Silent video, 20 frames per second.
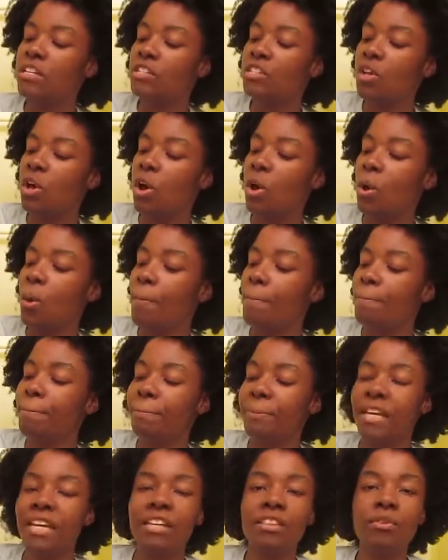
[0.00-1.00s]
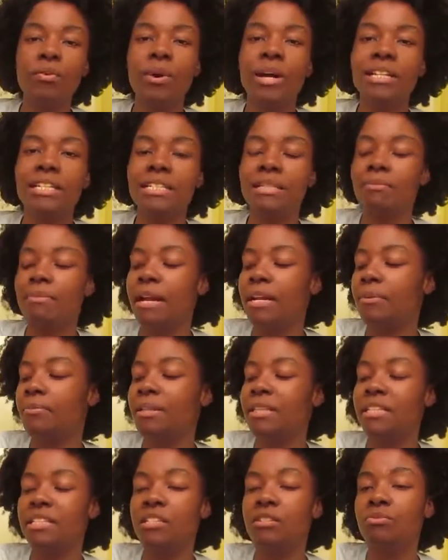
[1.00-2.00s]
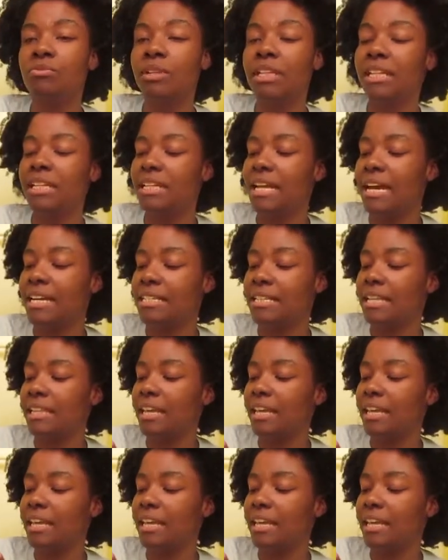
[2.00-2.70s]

So either one doesn't matter, but this is really nice.